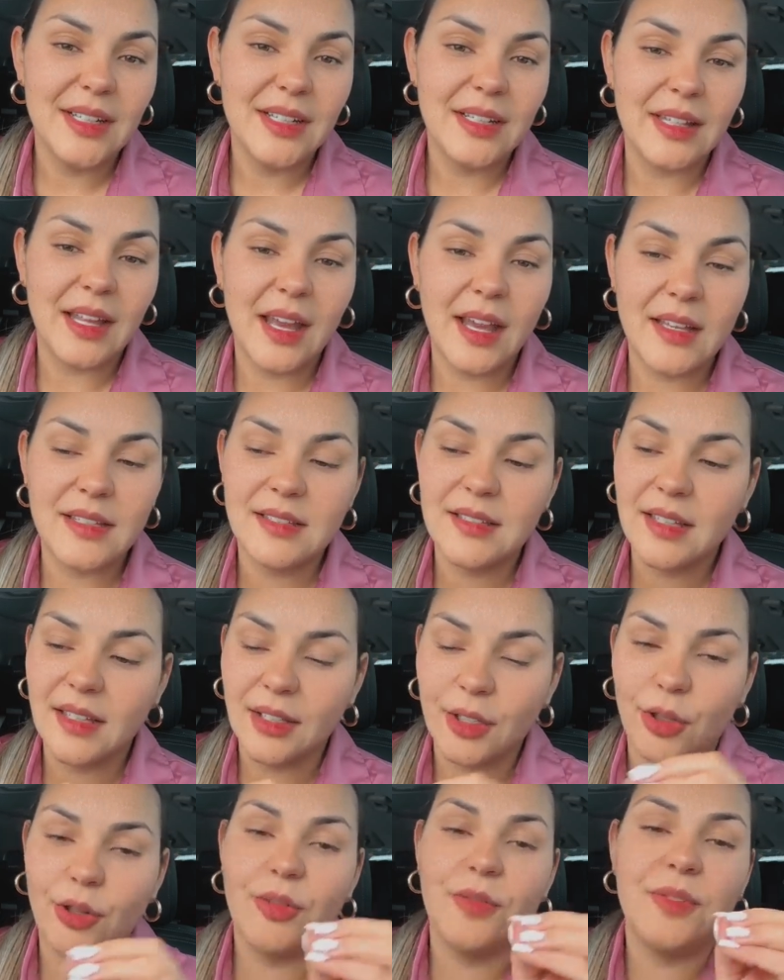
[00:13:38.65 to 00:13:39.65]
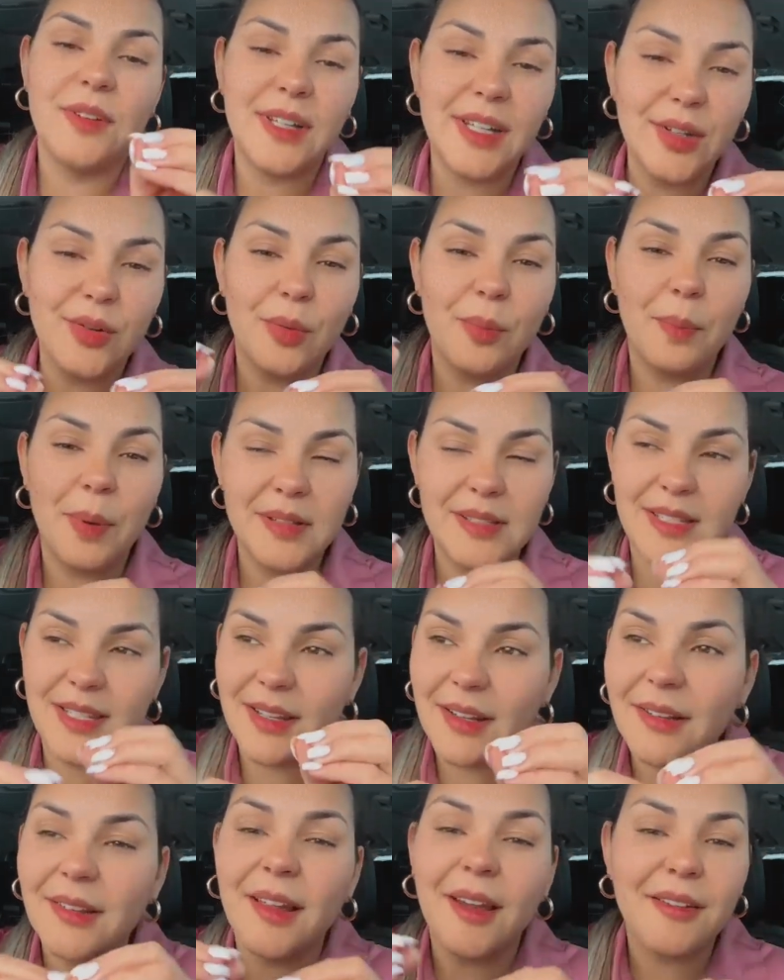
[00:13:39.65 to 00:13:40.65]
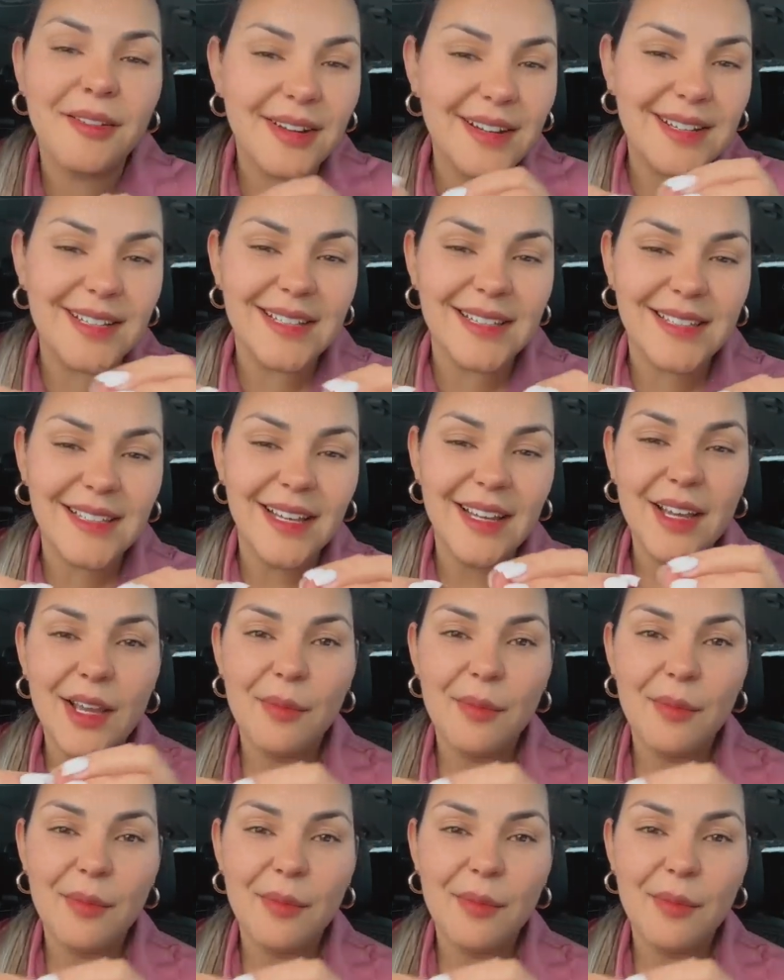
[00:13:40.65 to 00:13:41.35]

that has a lot of little particularities.